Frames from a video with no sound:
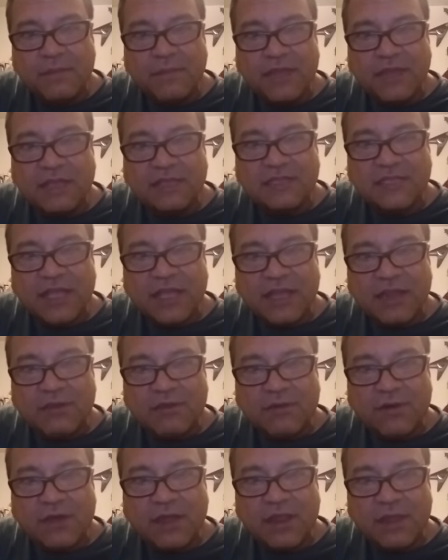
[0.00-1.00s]
because later
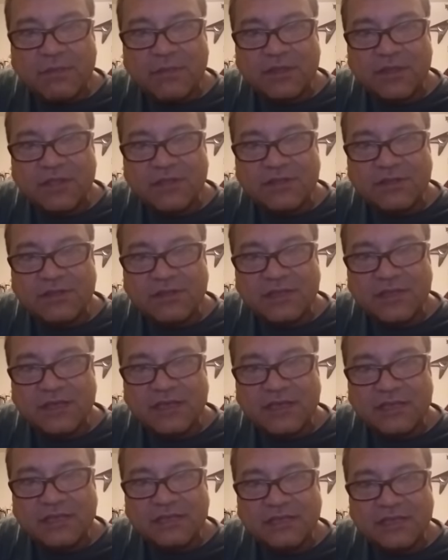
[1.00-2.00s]
on I'm going to do
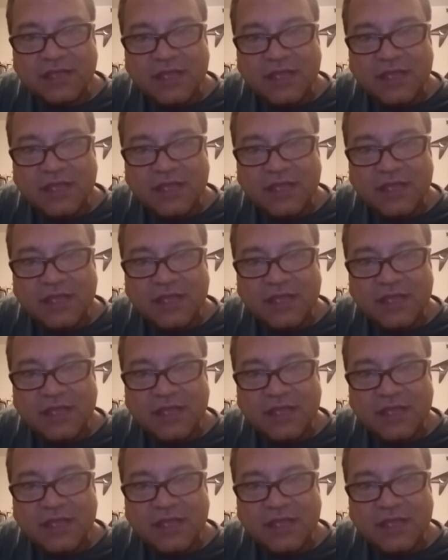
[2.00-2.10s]
this.